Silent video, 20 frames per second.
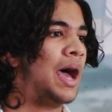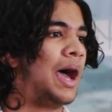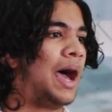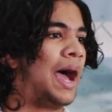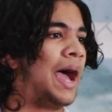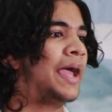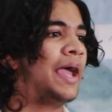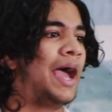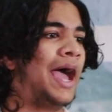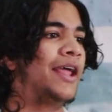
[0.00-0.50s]

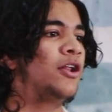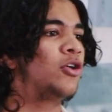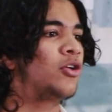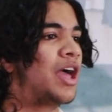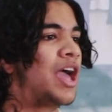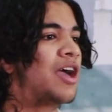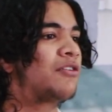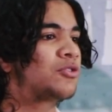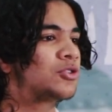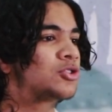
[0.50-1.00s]
I, I don't
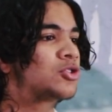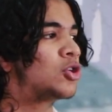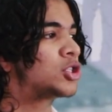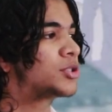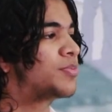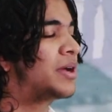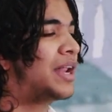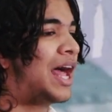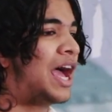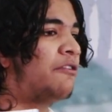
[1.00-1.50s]
have those
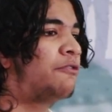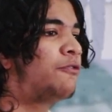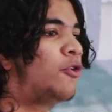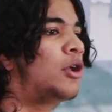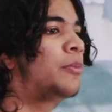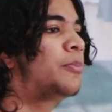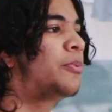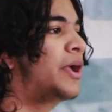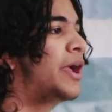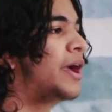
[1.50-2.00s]
clothes but I
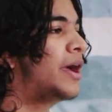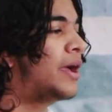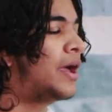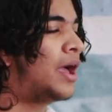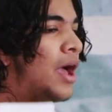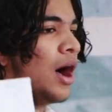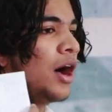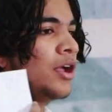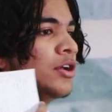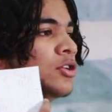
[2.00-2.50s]
fall peer,
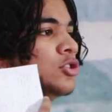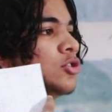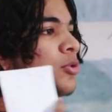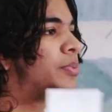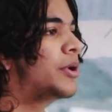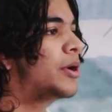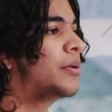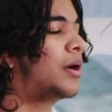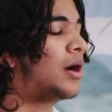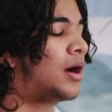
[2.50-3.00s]
under to
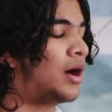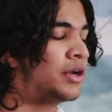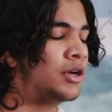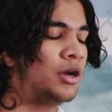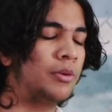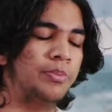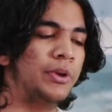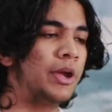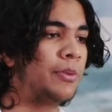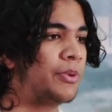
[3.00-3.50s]
peer,
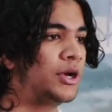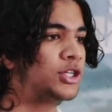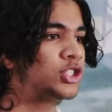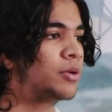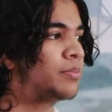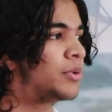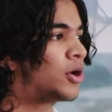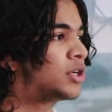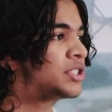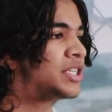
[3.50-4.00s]
under peer
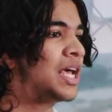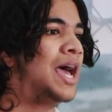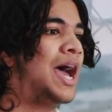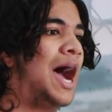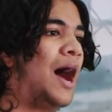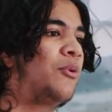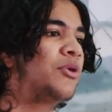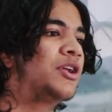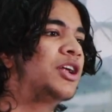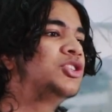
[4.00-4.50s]
pressure because
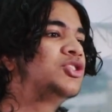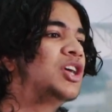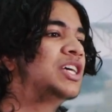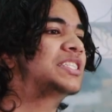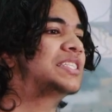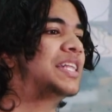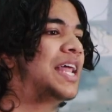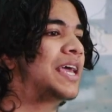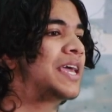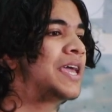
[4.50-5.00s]
I want to
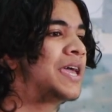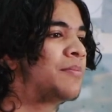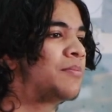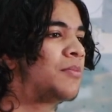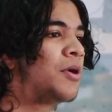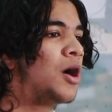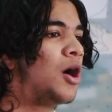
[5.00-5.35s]
dress like him